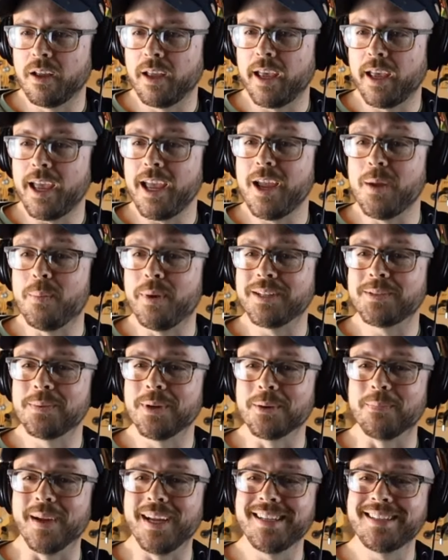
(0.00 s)
hey,
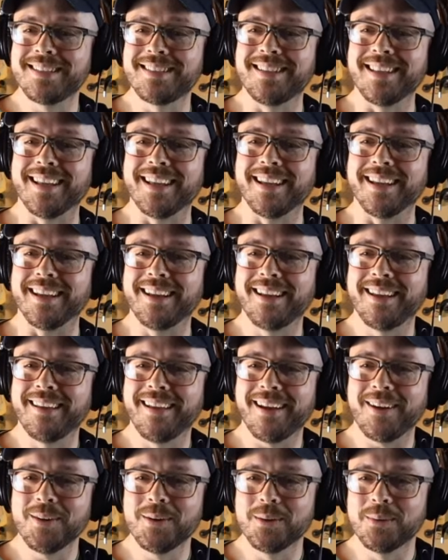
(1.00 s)
Pittsburgh Bass Day.
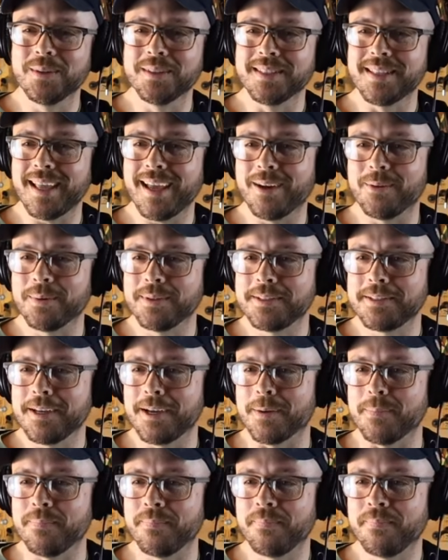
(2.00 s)
How cool is that? What's
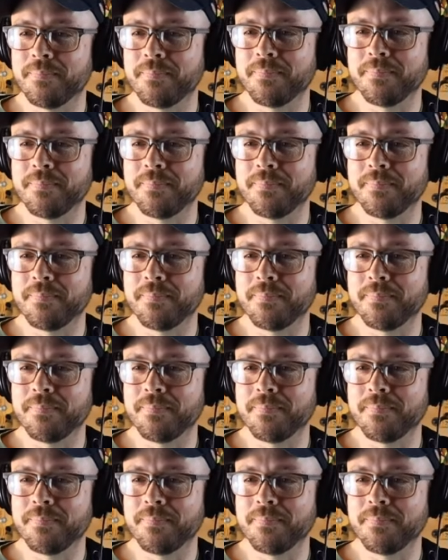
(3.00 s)
up?